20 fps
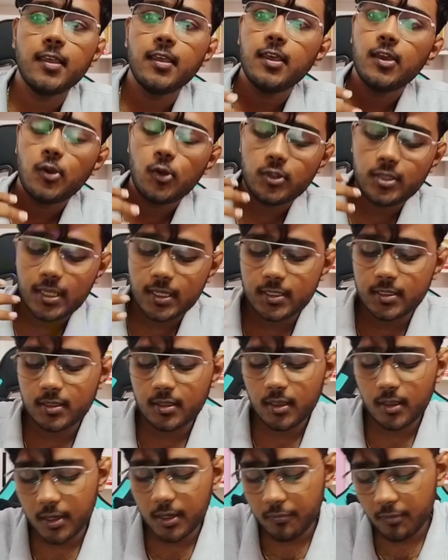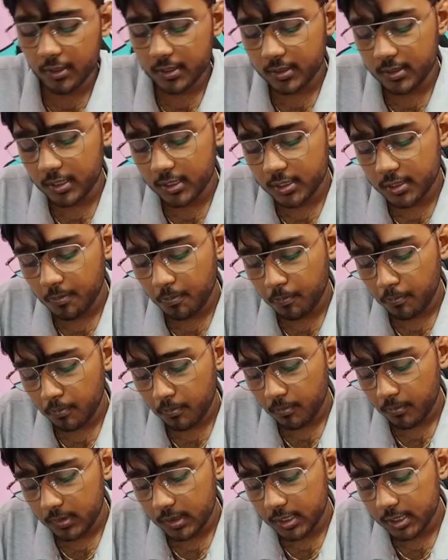We just reverse
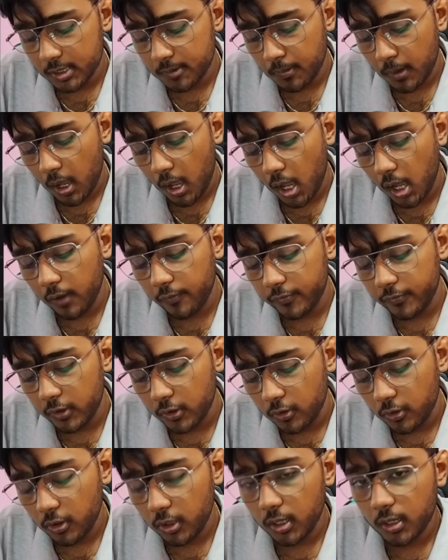this half node.